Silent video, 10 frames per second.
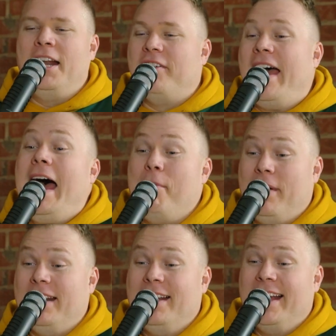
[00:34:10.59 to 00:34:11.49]
of
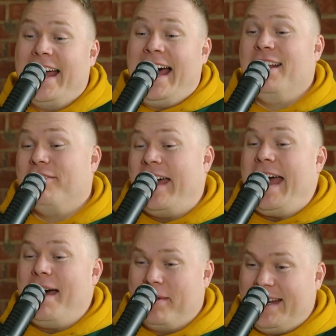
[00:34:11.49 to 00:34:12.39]
habit. He
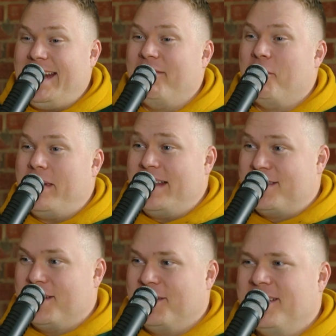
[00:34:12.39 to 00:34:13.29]
didn't even mean
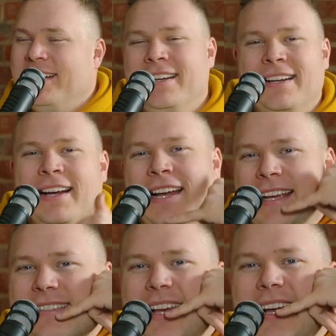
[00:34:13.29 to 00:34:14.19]
to.
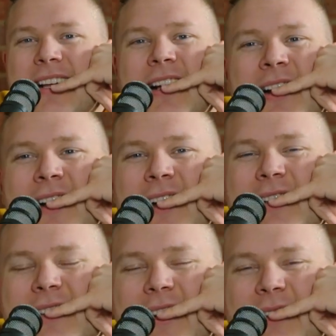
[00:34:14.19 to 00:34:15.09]
He's like,
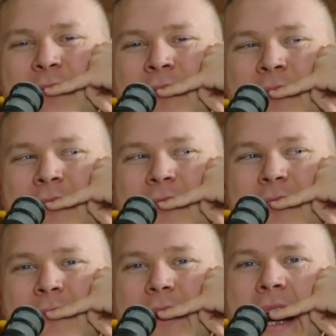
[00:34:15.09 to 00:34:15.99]

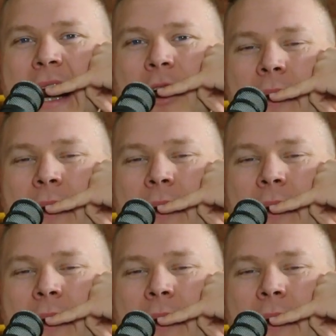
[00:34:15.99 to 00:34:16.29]
hello,